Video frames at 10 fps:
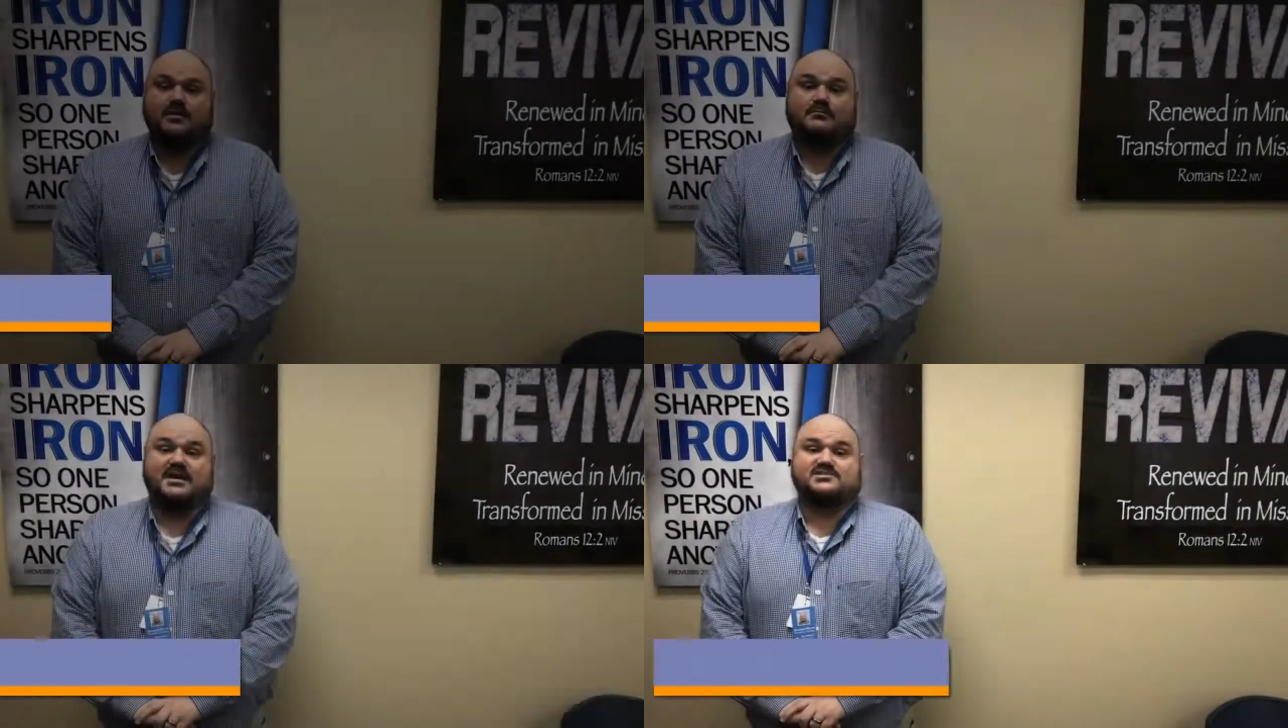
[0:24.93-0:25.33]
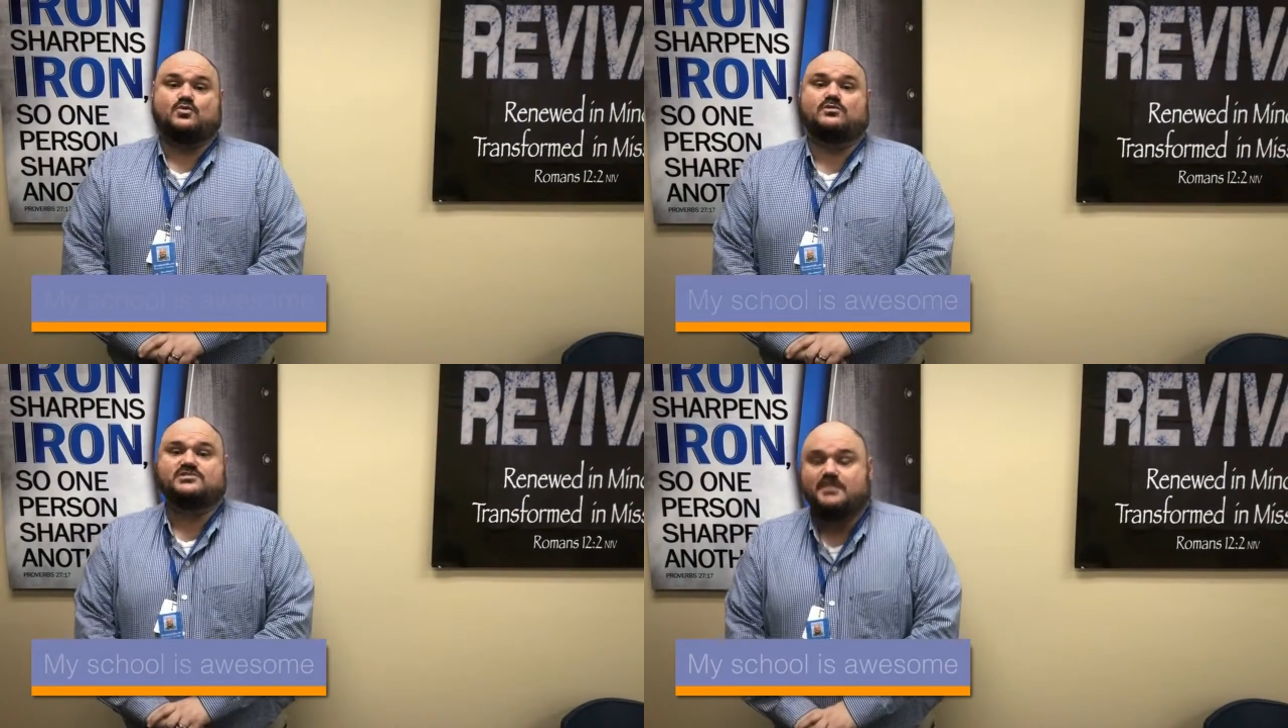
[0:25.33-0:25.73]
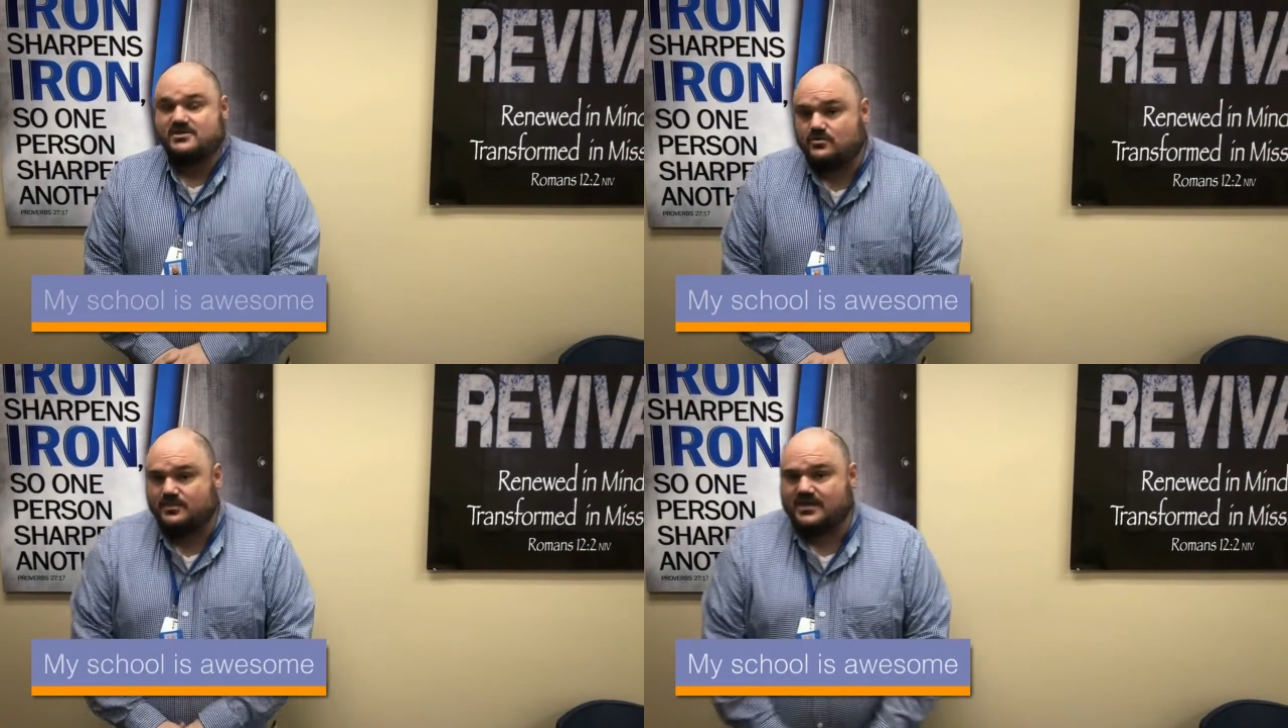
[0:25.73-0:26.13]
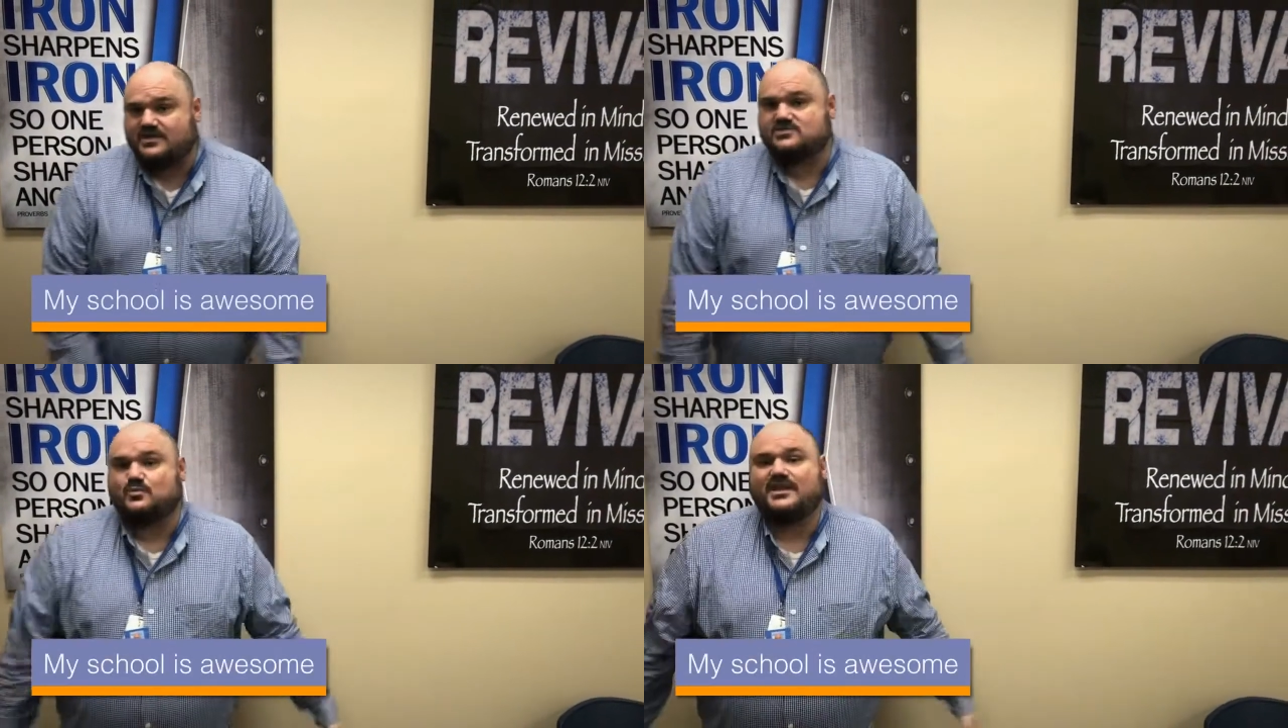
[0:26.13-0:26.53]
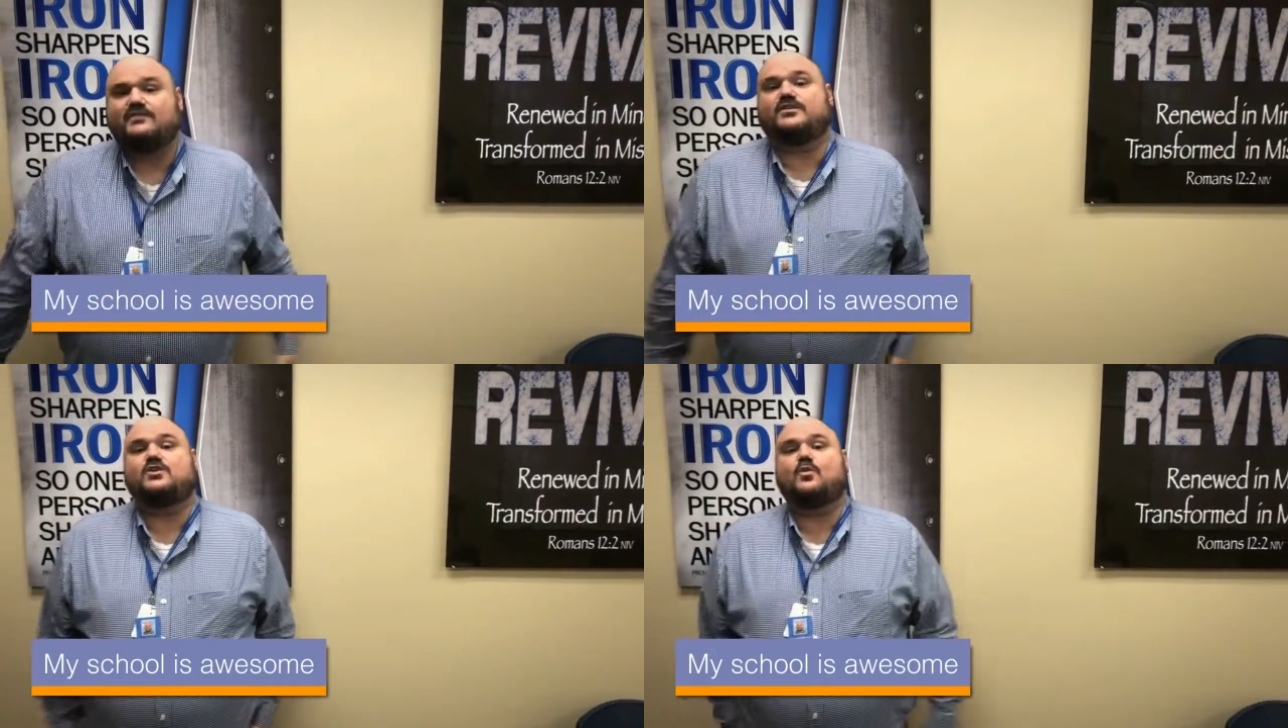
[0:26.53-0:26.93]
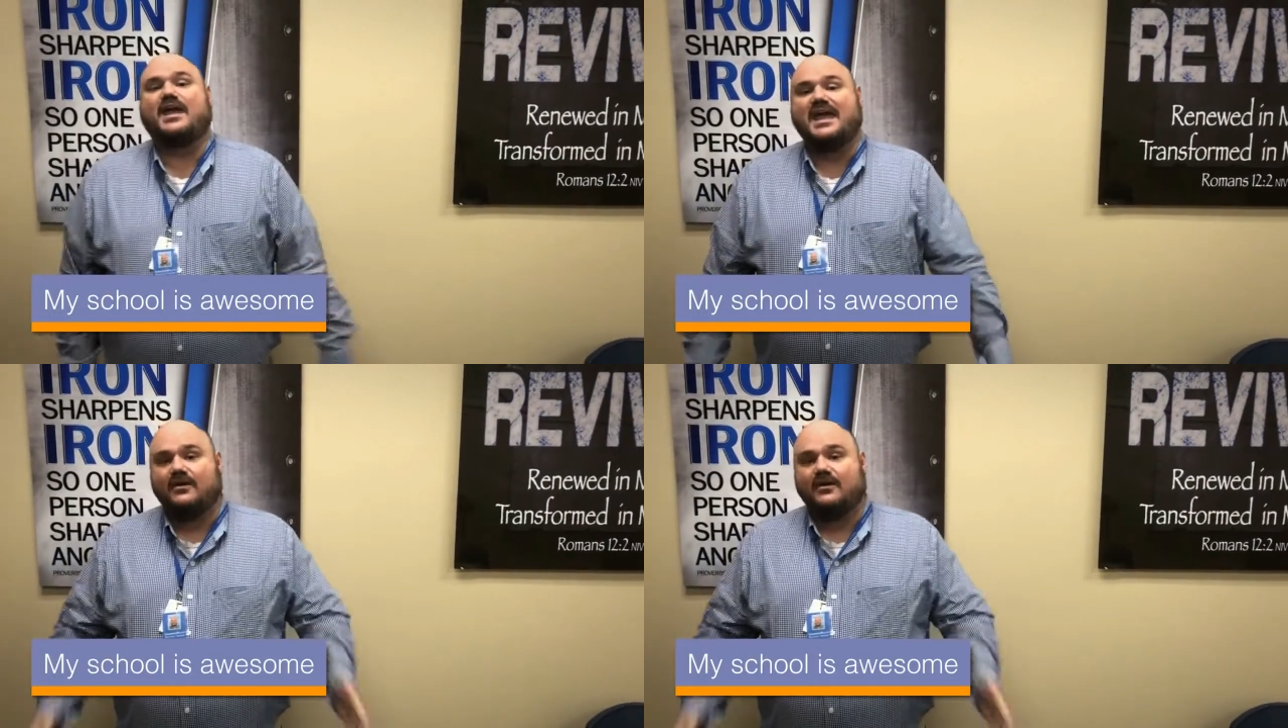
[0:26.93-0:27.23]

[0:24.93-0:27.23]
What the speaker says: My school is special because we view